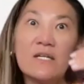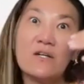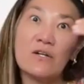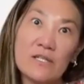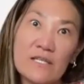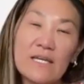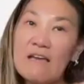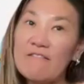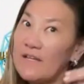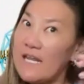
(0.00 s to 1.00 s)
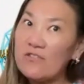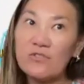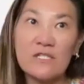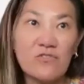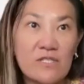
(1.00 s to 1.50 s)
early and have financial
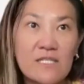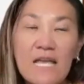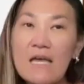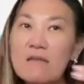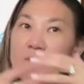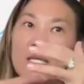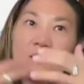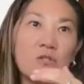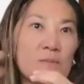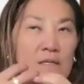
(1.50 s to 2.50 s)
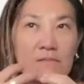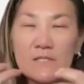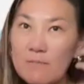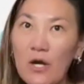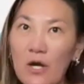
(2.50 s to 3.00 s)
literacy and begin to be
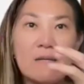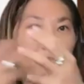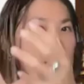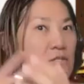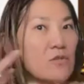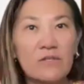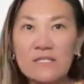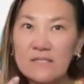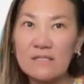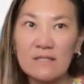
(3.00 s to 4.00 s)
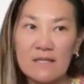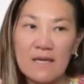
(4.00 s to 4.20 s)
smart and piece all these things together.